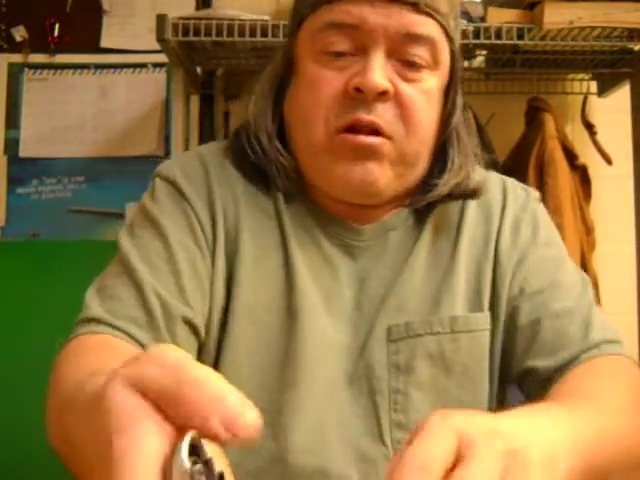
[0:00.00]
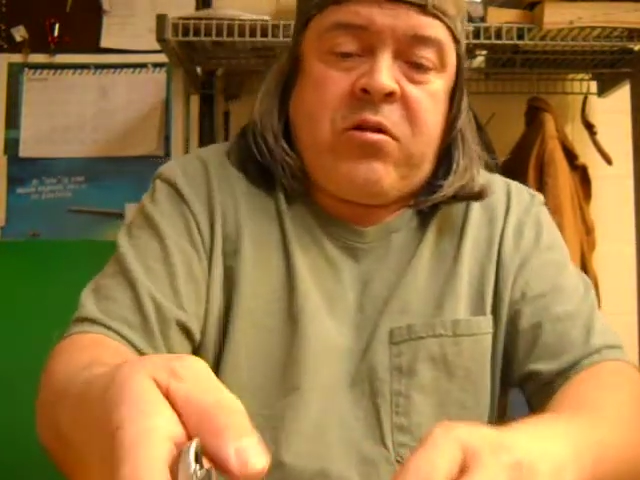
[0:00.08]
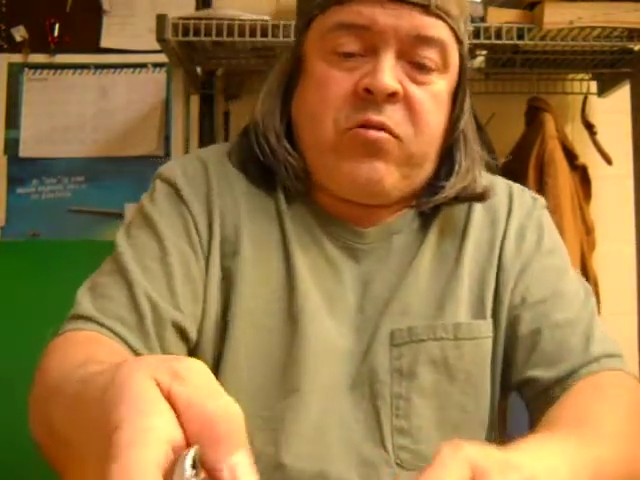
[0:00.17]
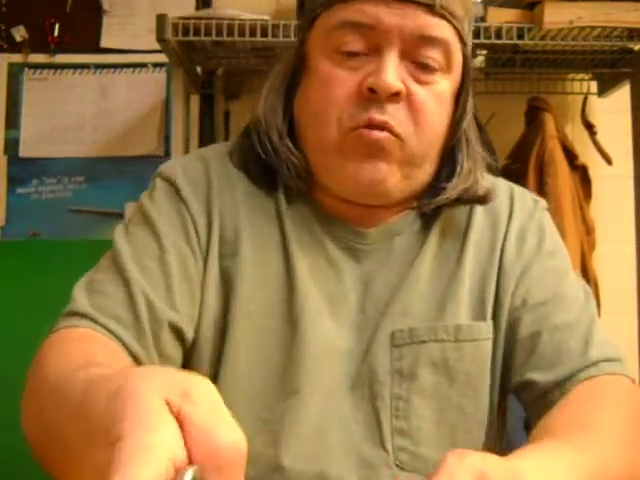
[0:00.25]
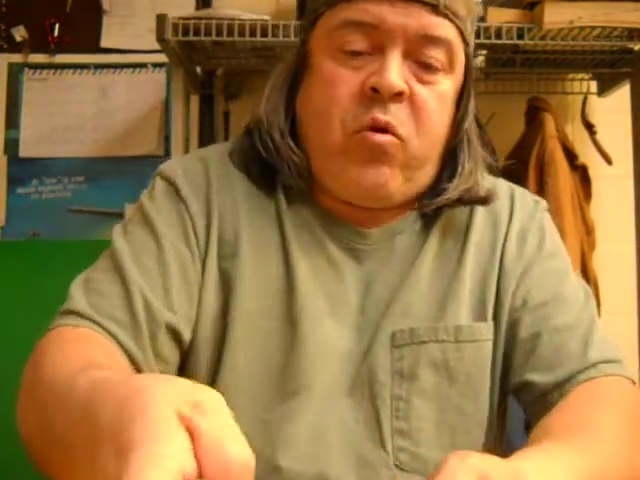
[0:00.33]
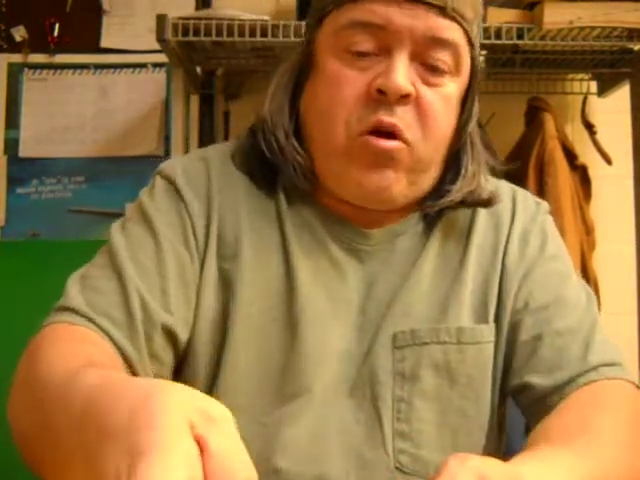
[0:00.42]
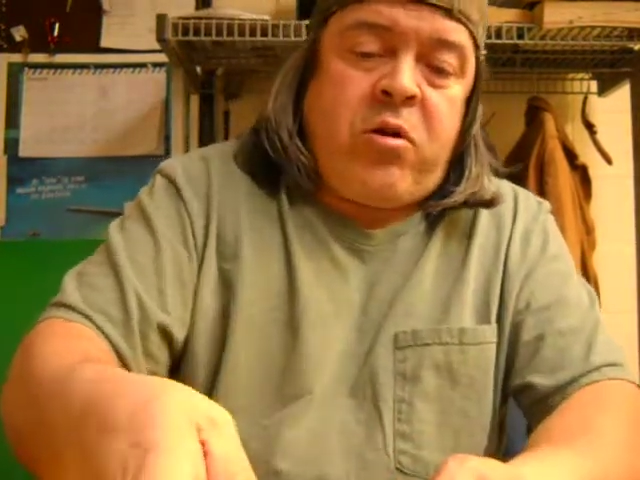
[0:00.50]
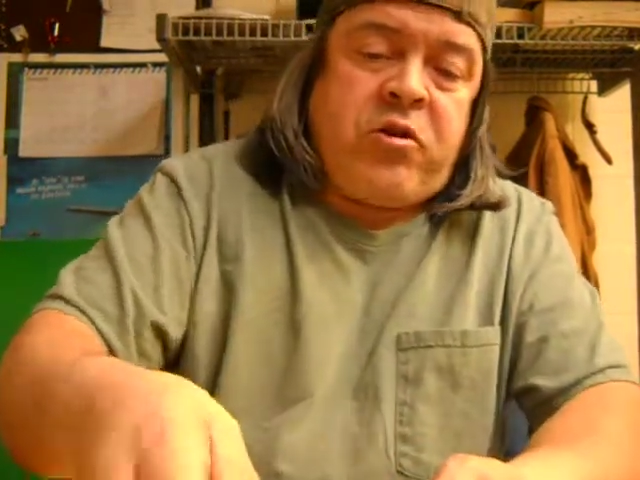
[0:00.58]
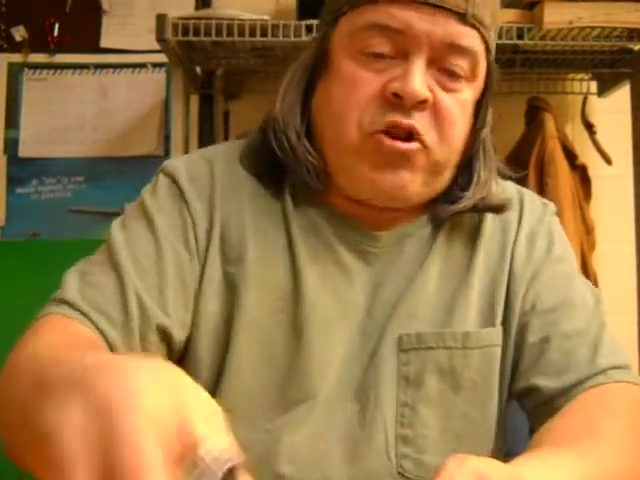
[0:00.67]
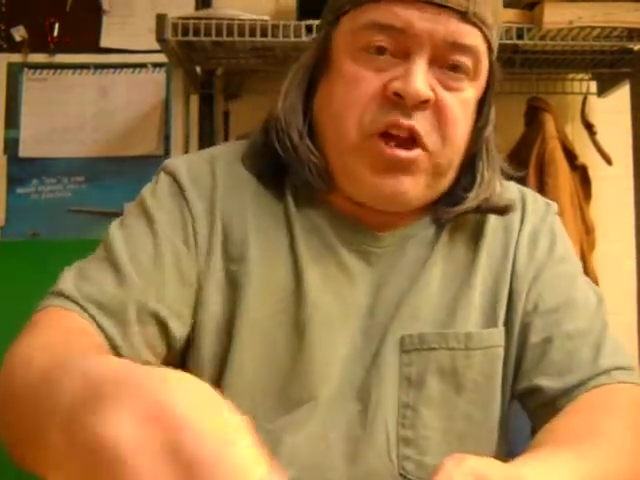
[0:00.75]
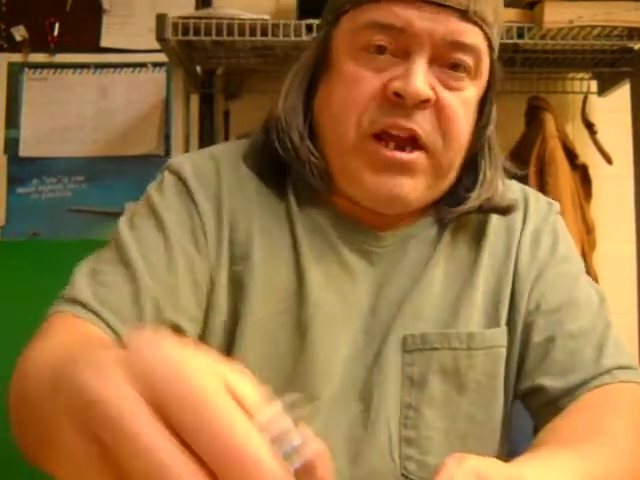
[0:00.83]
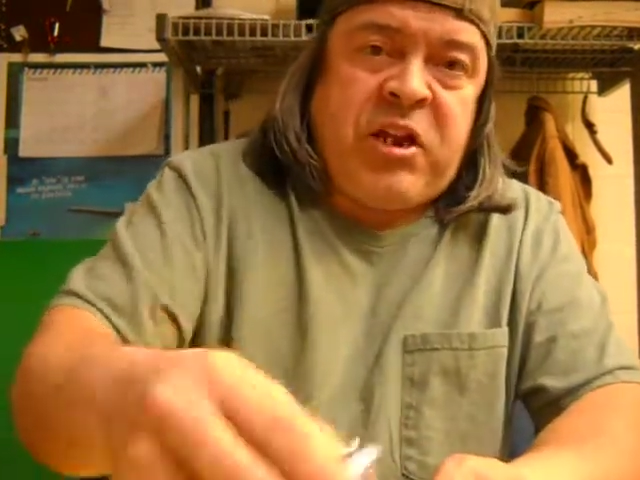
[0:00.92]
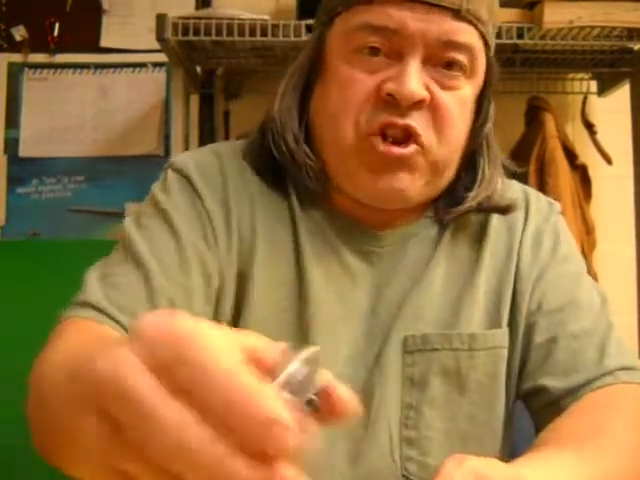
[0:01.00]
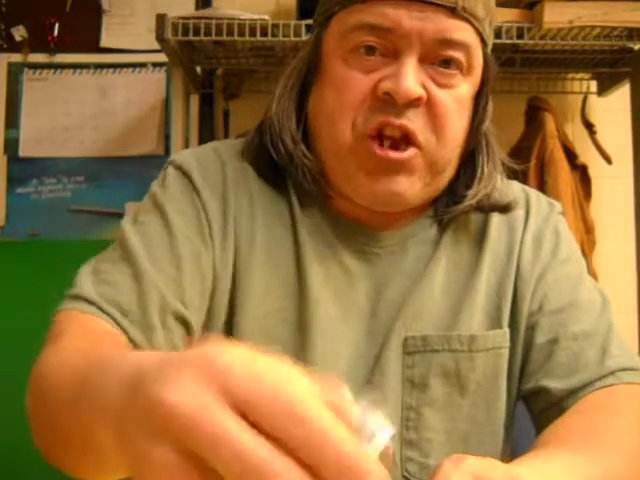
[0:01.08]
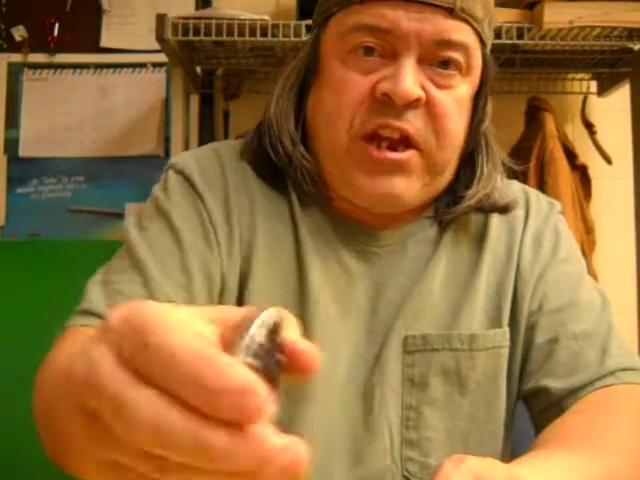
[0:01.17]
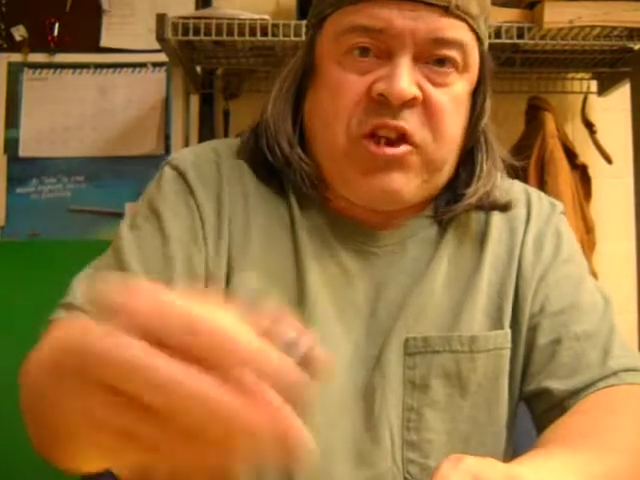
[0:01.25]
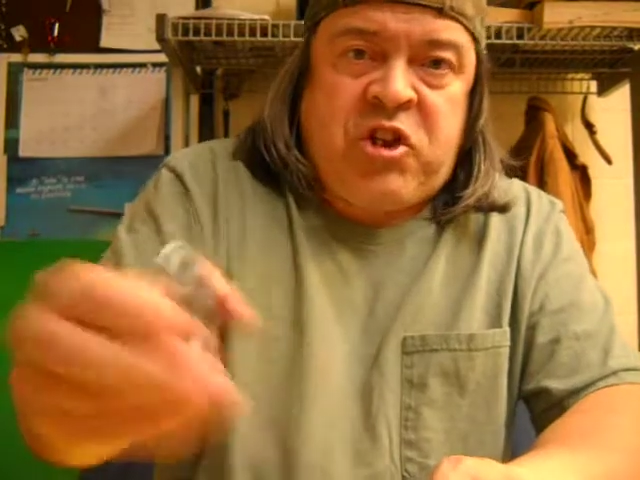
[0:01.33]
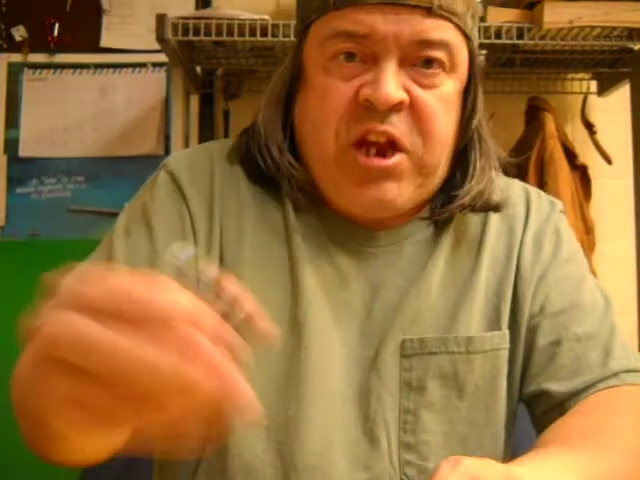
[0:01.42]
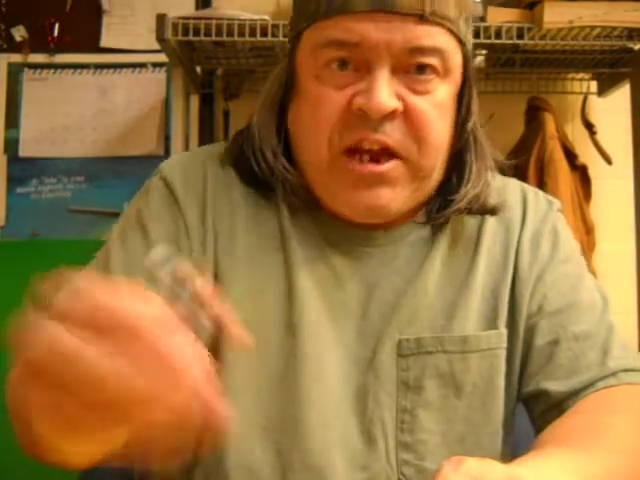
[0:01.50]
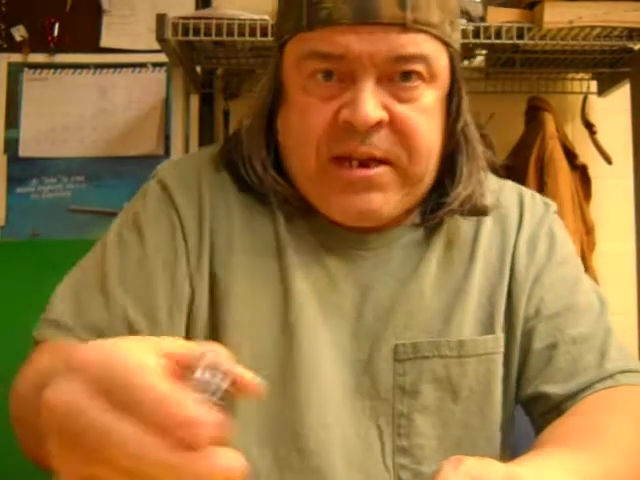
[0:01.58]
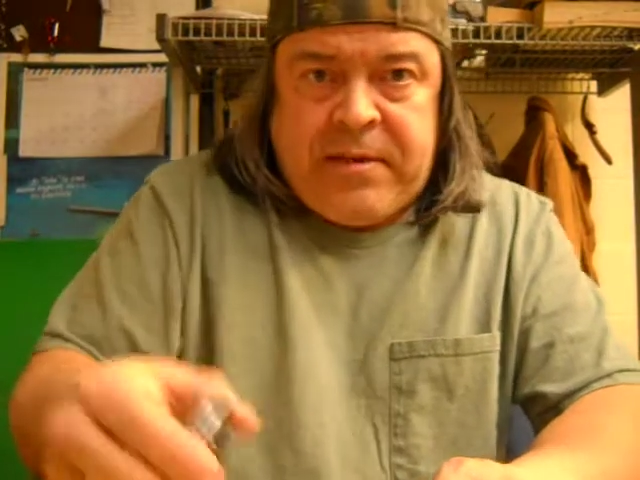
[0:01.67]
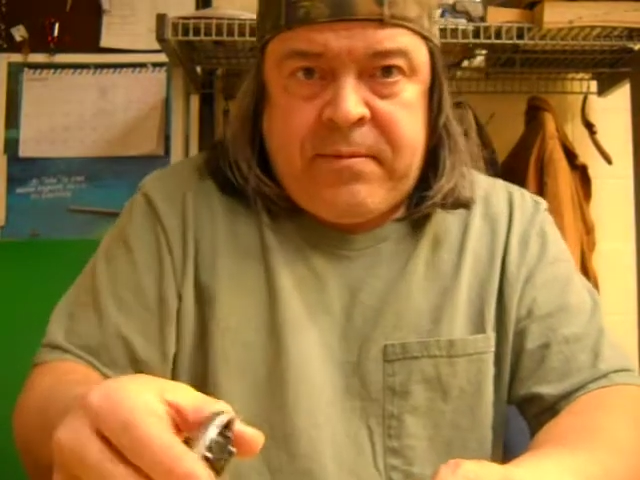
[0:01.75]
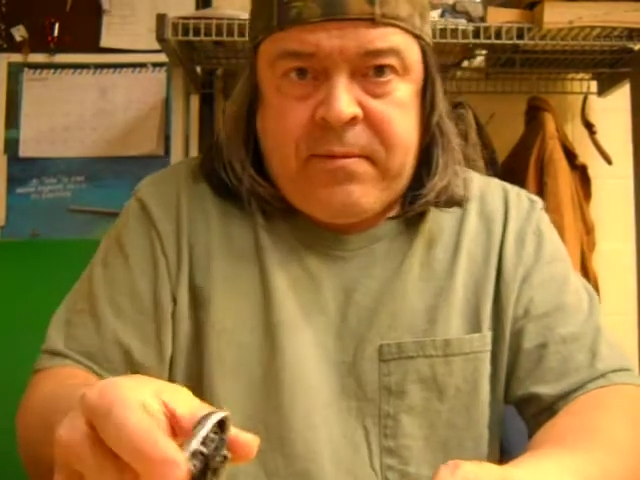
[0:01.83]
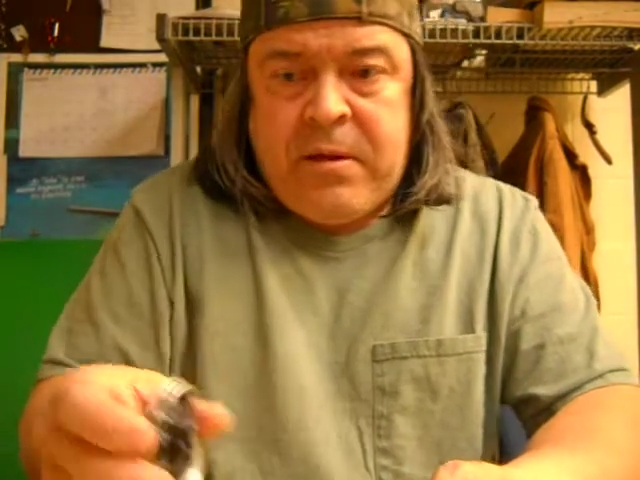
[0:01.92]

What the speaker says: under the water. Shake it, shake it, shake it.